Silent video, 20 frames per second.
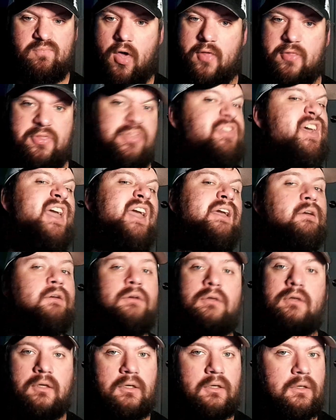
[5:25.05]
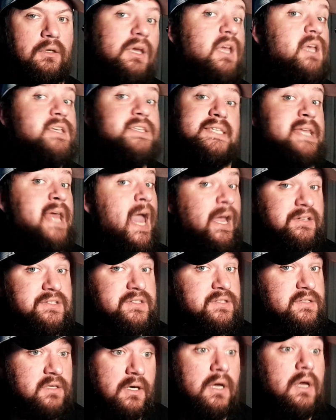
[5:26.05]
thing is next.